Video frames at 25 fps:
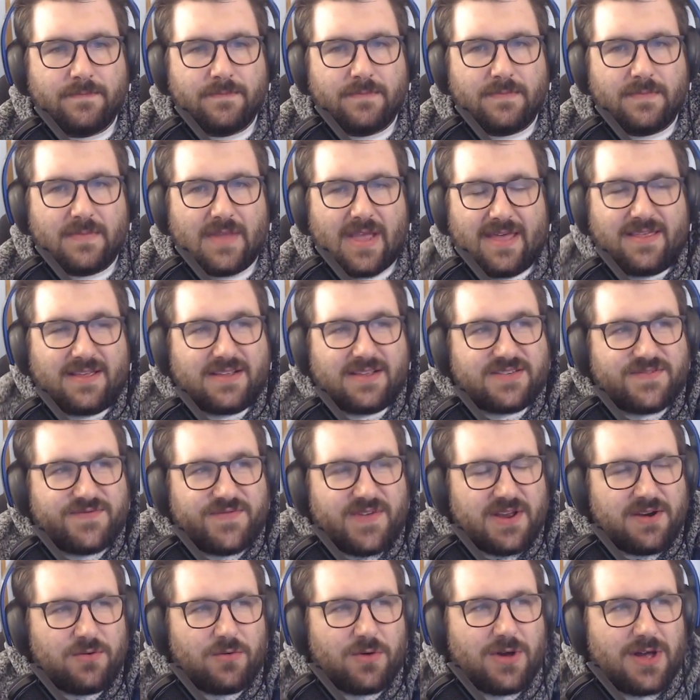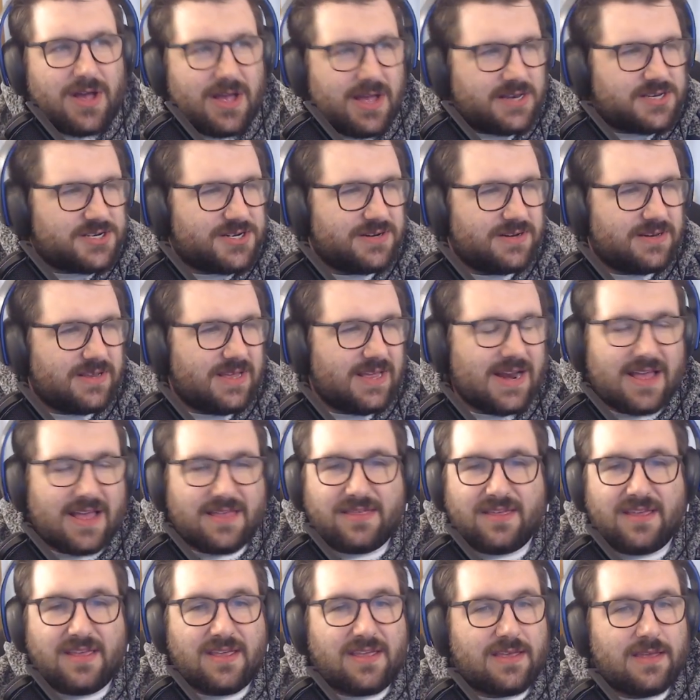I think it's fun to watch. And I
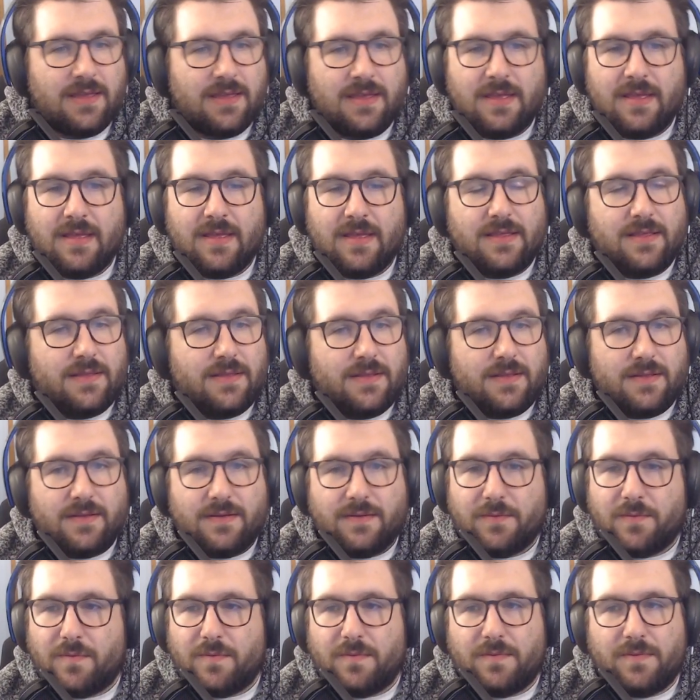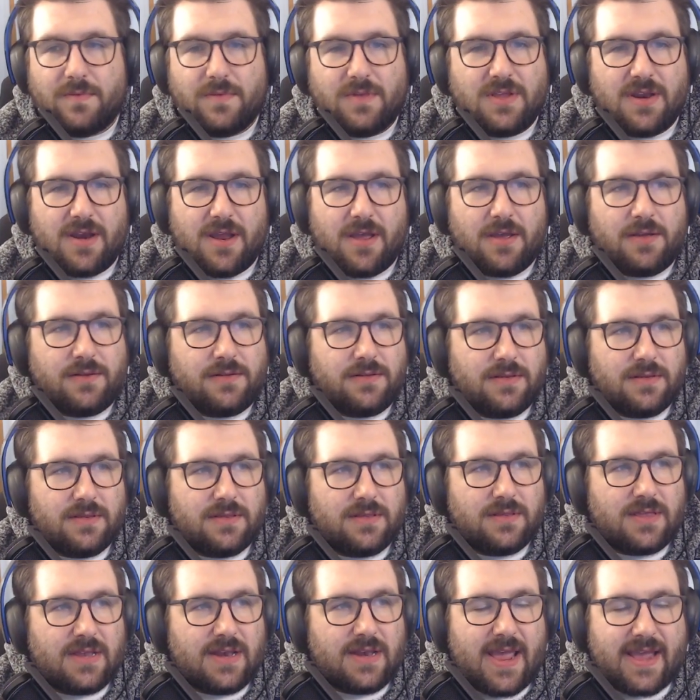think,
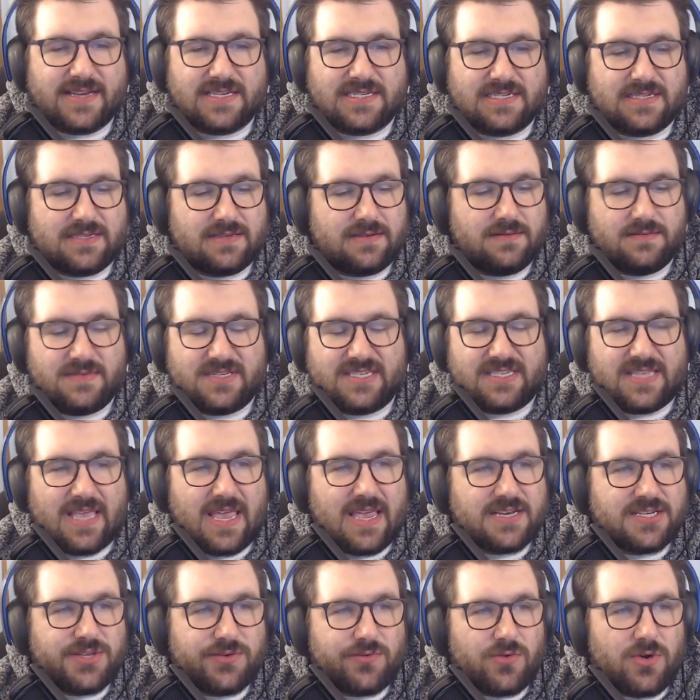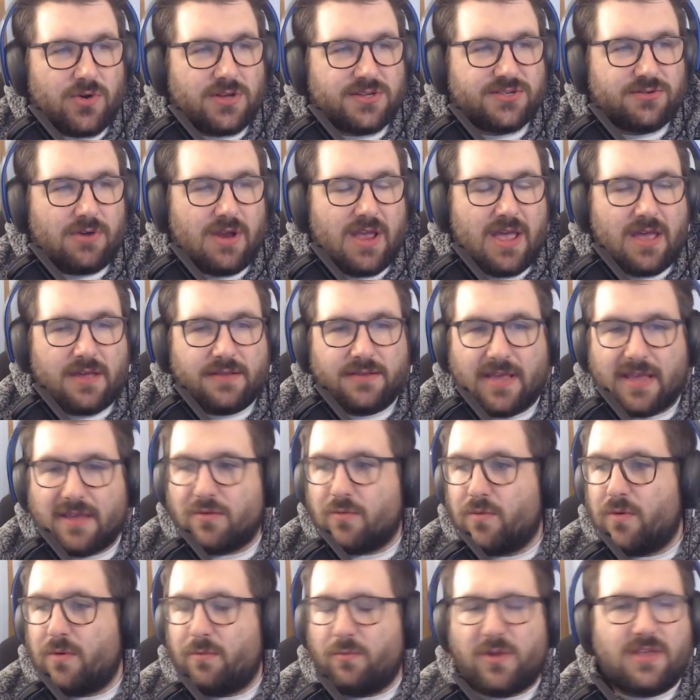the next stage that rolls around, like
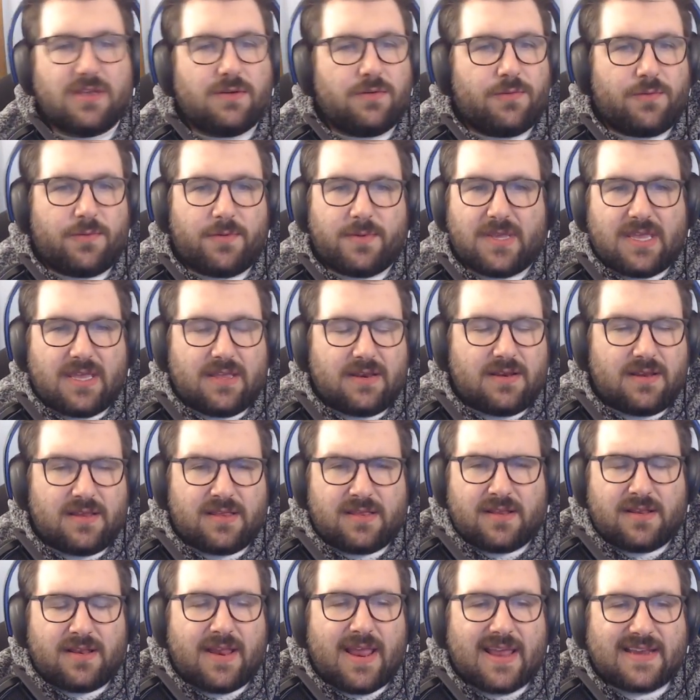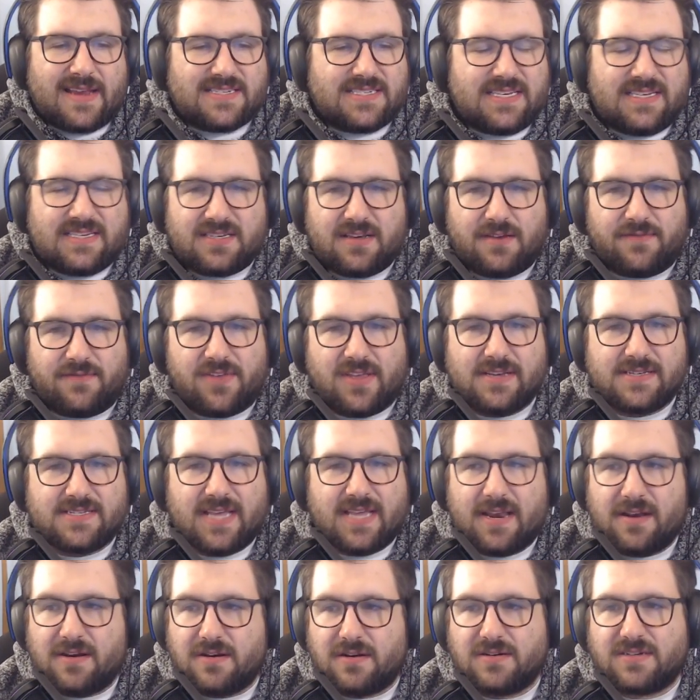when we get into the next season of
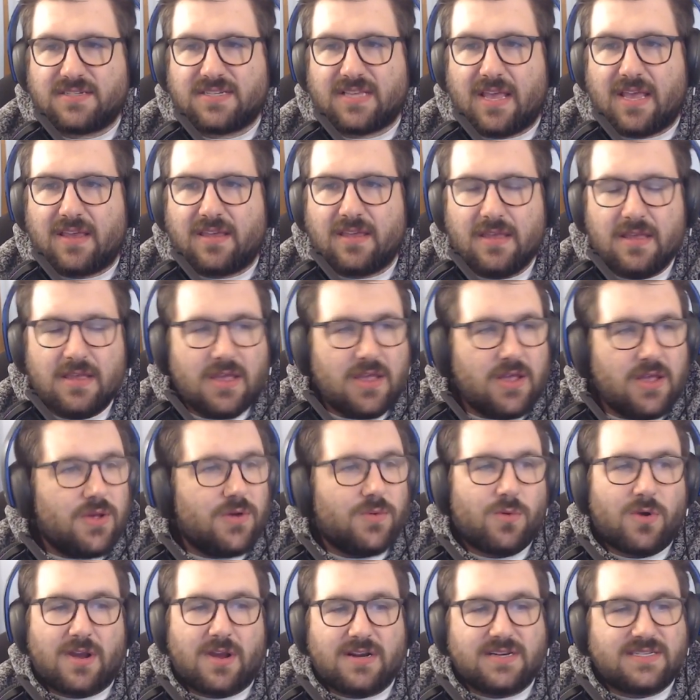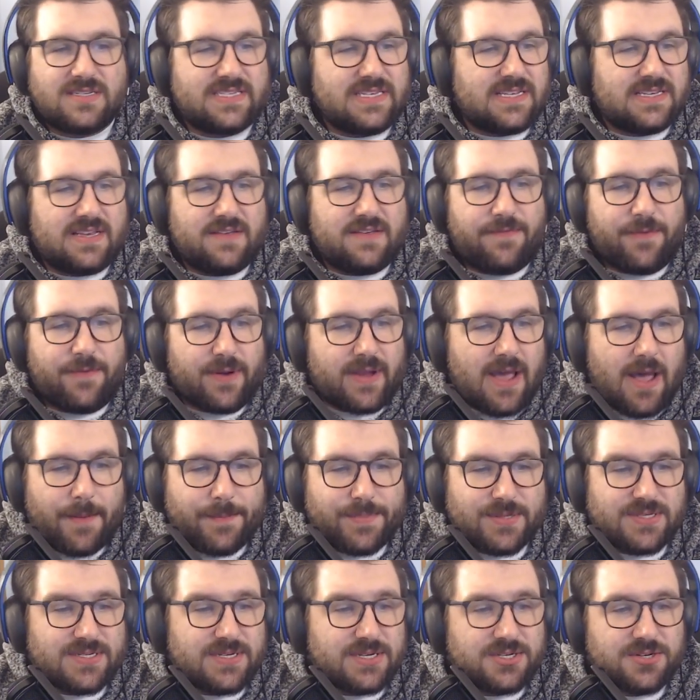Contenders, like, we're going to see a different
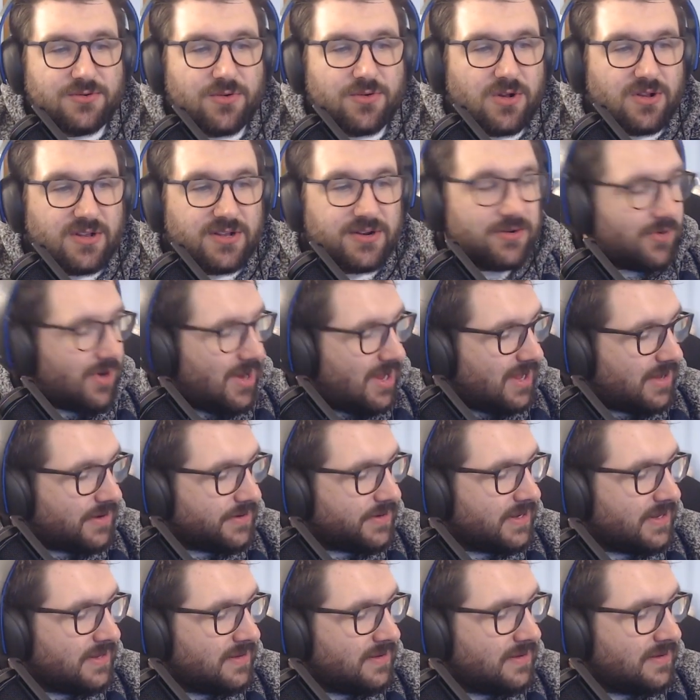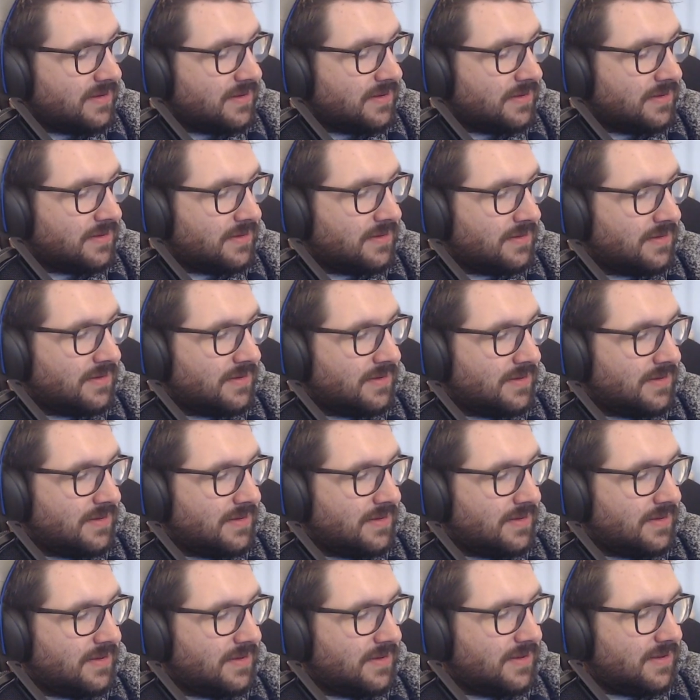composition rolling around.
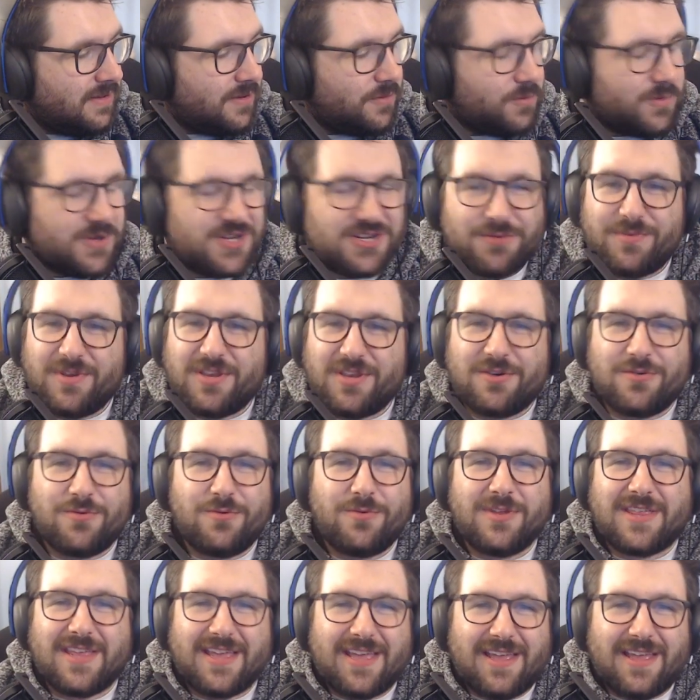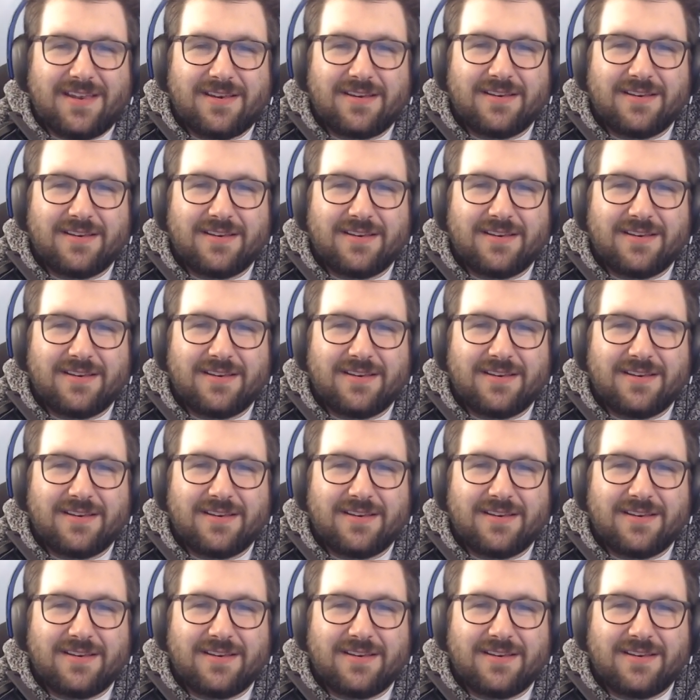We should be cool with that.